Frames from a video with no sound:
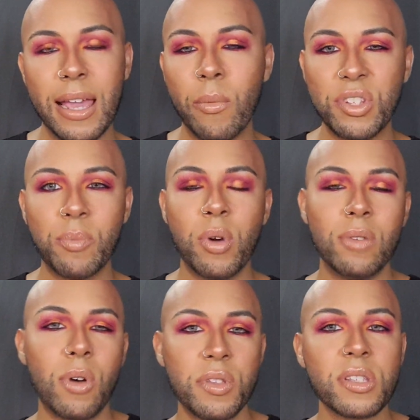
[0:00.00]
And what's the point
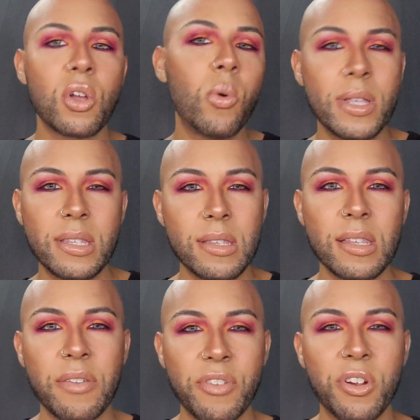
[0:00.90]
of all these quizzes
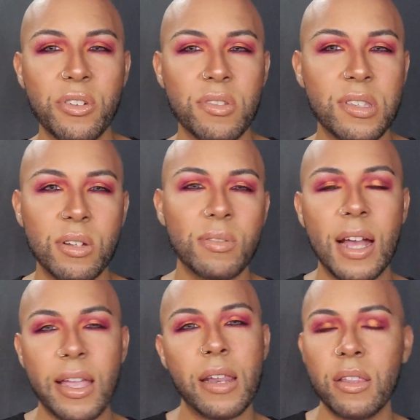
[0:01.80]
if you're still
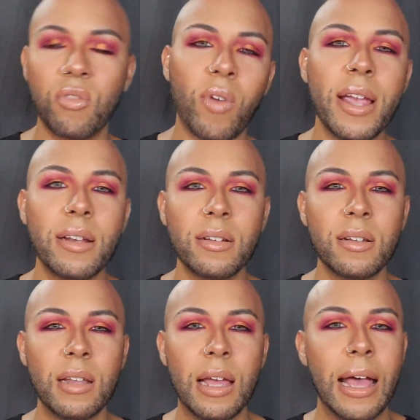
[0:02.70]
not getting the right
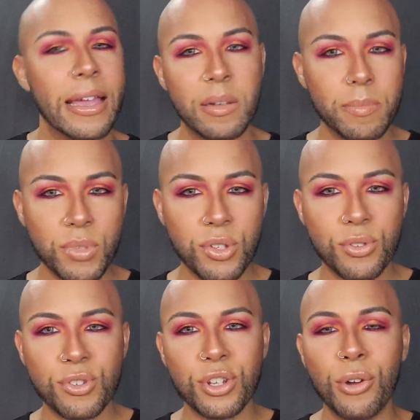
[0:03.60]
items?
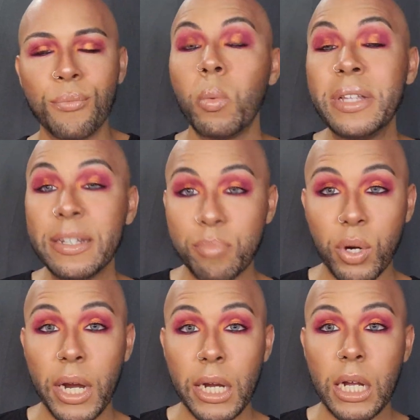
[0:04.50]
So we need a
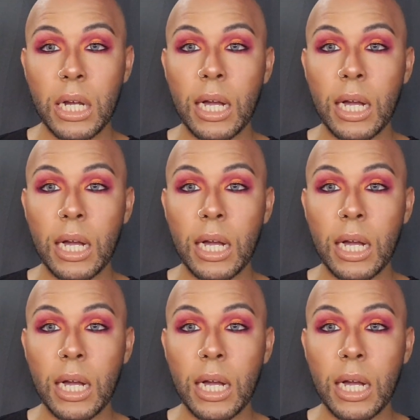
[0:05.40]
break.